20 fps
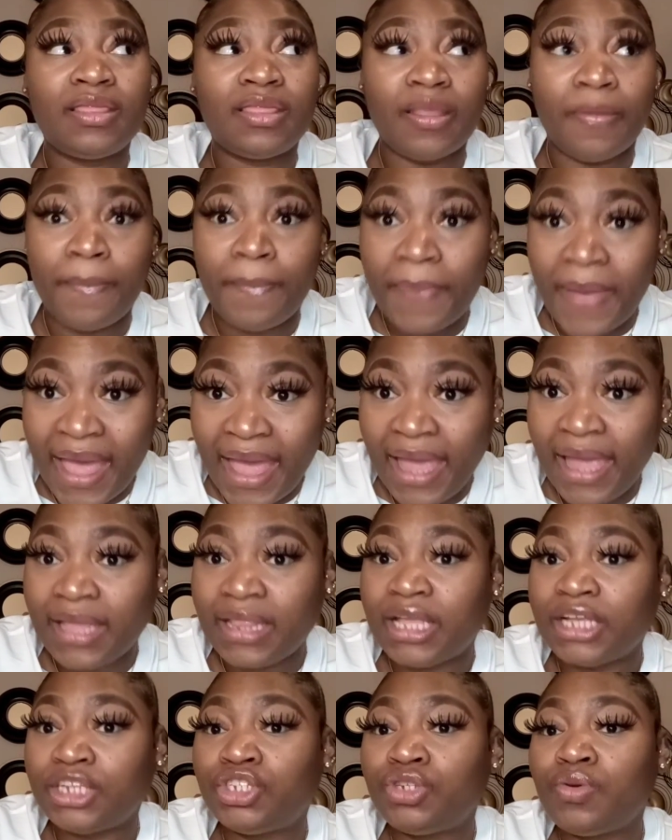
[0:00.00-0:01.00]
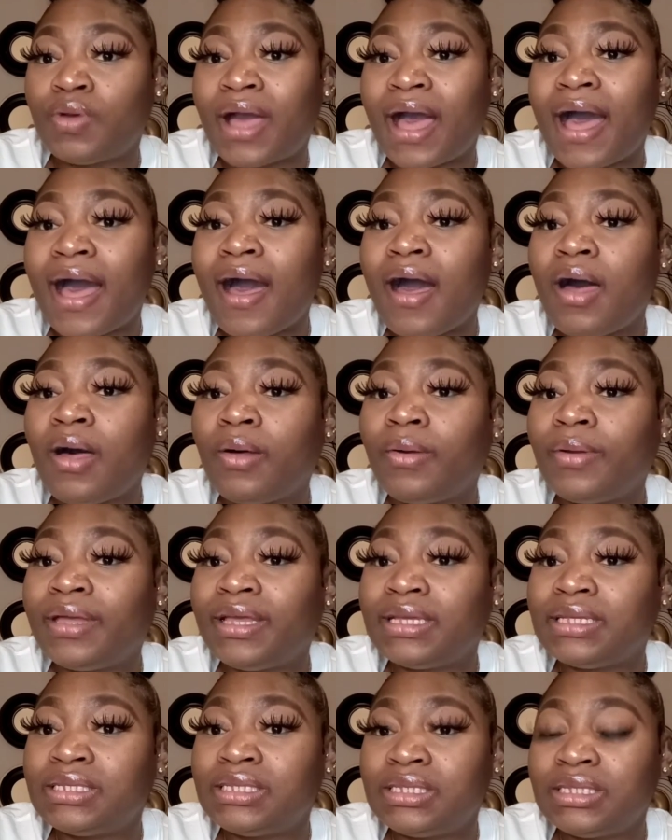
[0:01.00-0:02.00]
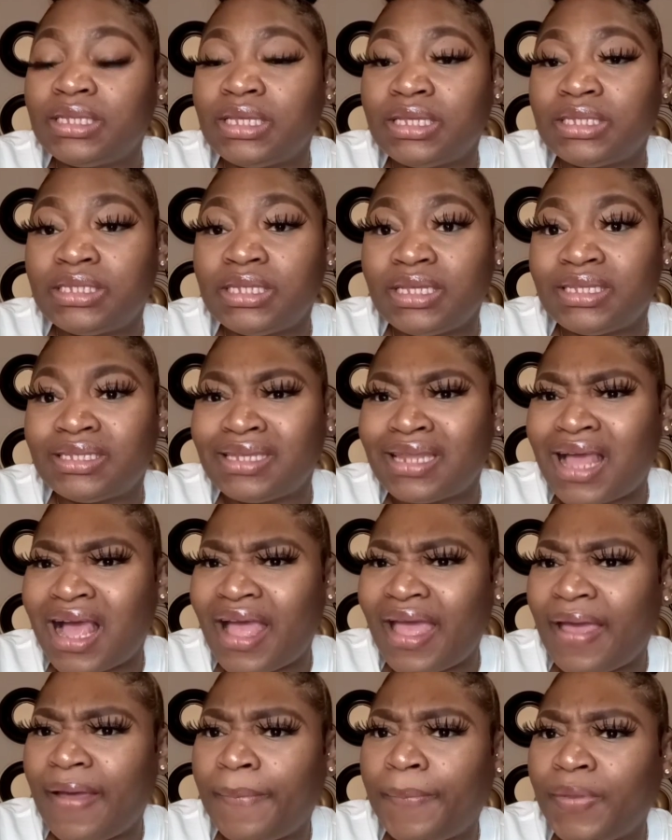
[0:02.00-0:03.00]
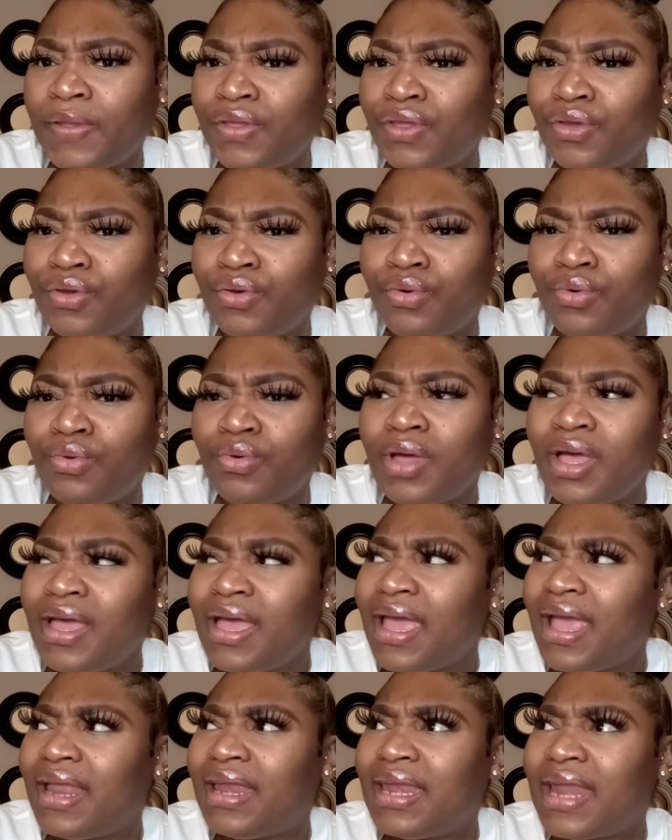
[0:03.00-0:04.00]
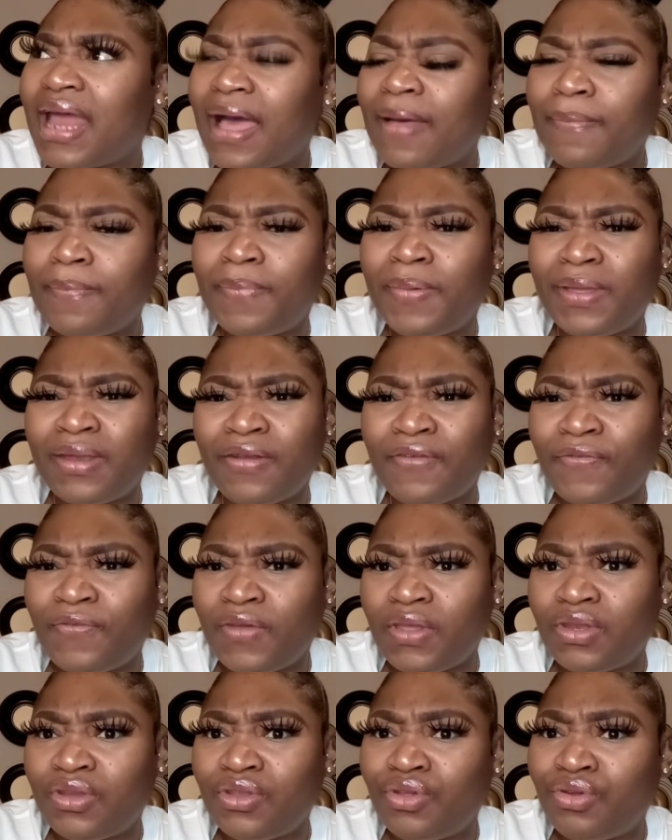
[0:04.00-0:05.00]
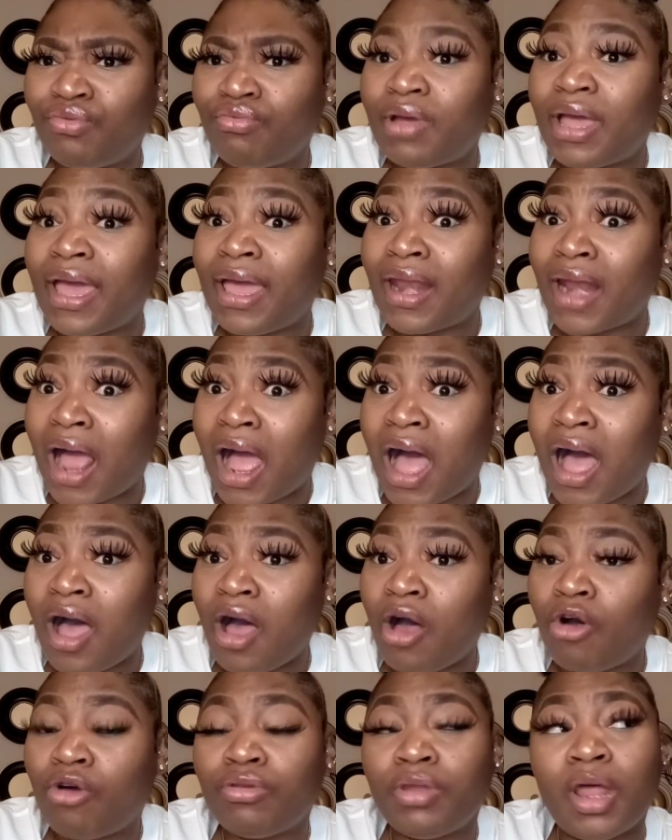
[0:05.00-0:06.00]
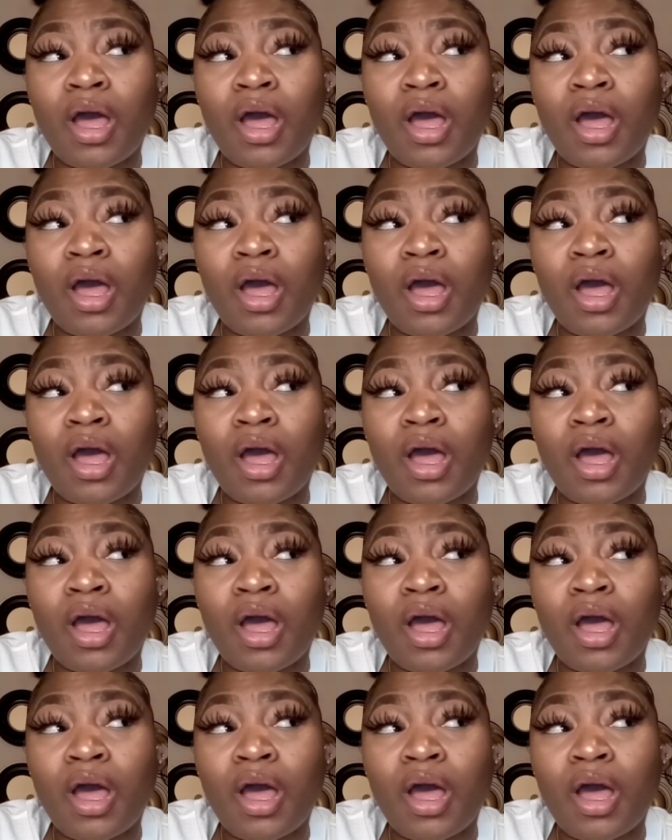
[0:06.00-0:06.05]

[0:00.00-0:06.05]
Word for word: the bay that you call is is is not helping you and not benefiting you at all.